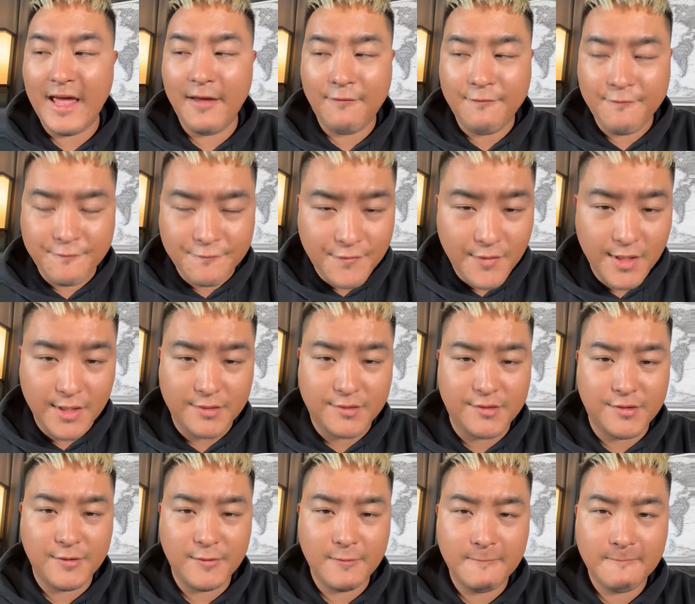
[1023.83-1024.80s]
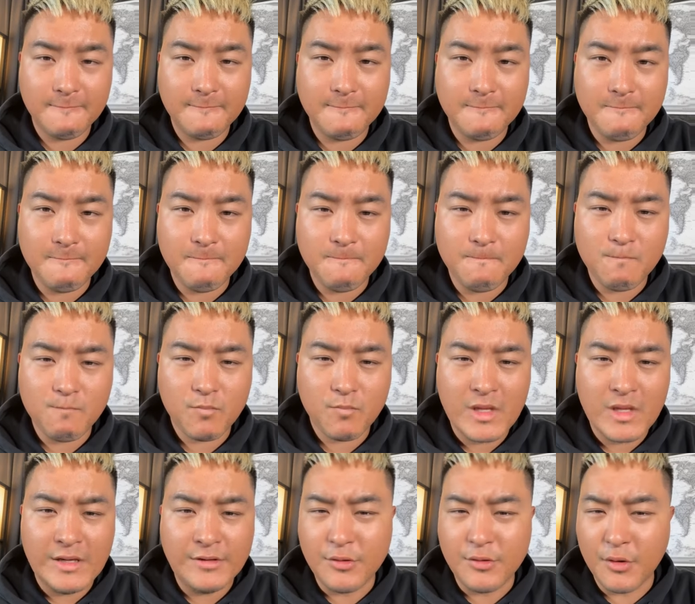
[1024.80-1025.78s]
a foot.
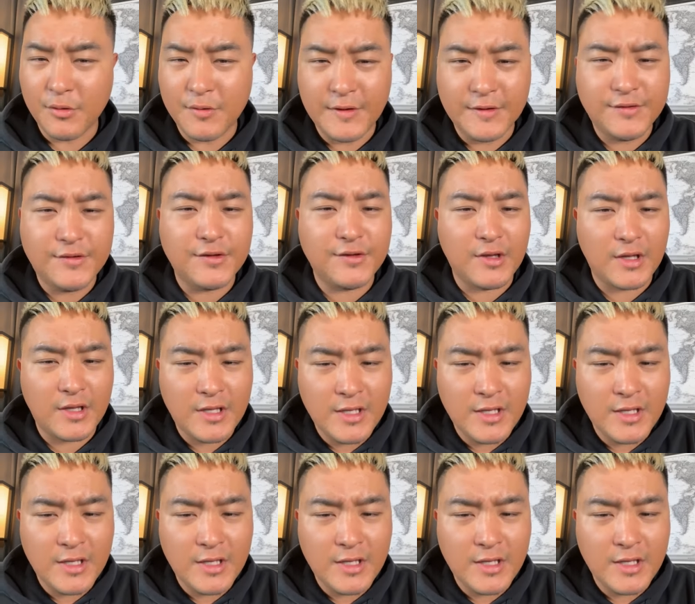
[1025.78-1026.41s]
So this is